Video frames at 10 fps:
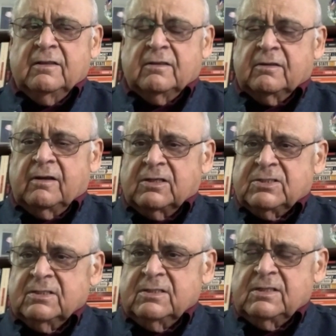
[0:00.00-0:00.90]
The
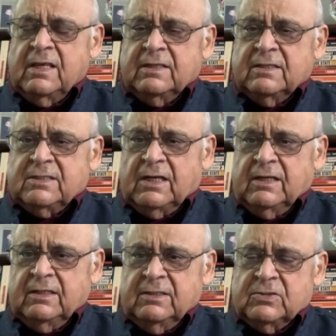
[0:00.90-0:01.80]
Russians and the
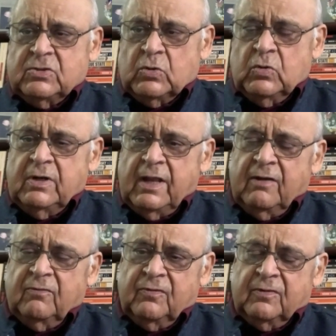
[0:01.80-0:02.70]
Chinese don't have
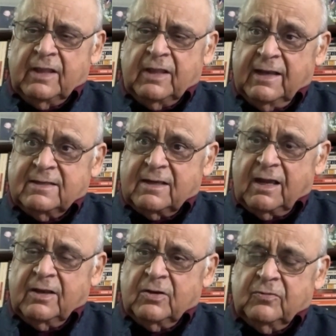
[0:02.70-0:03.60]
that
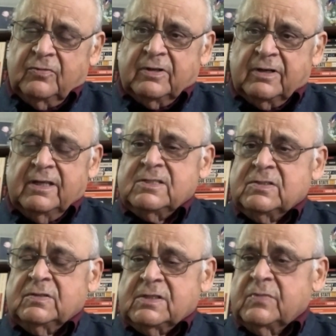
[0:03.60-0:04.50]
kind of a reach
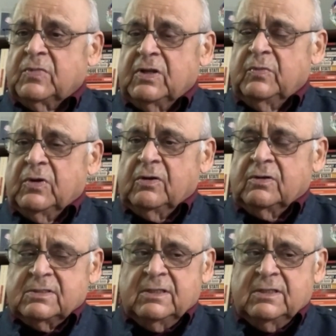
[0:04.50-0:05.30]
simply because